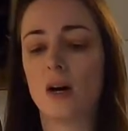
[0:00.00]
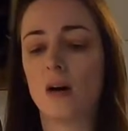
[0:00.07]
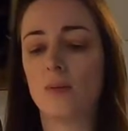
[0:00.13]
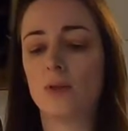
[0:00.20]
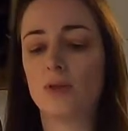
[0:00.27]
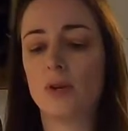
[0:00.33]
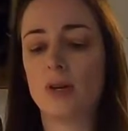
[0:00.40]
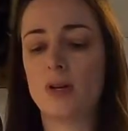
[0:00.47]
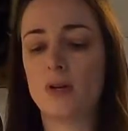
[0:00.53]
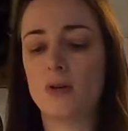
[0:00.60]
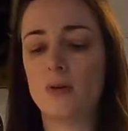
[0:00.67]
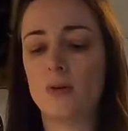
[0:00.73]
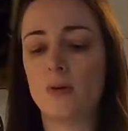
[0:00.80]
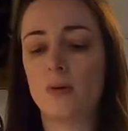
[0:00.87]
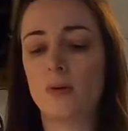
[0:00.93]
You're trying to
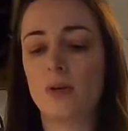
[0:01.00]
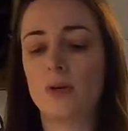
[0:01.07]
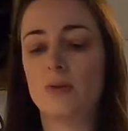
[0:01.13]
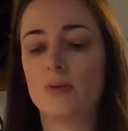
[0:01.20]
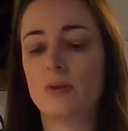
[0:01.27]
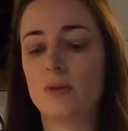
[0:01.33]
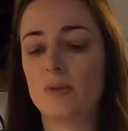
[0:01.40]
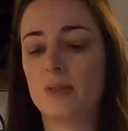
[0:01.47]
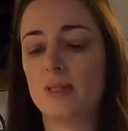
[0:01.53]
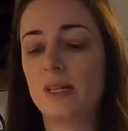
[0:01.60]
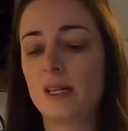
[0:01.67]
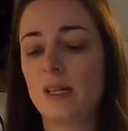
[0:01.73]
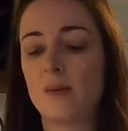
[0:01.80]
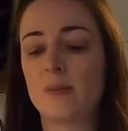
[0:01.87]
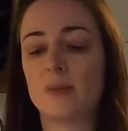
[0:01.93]
do, you know, some
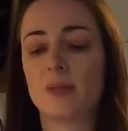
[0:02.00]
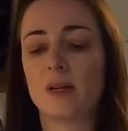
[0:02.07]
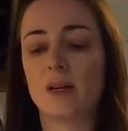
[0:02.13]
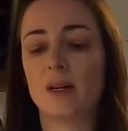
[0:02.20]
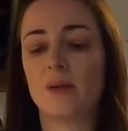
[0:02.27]
seams.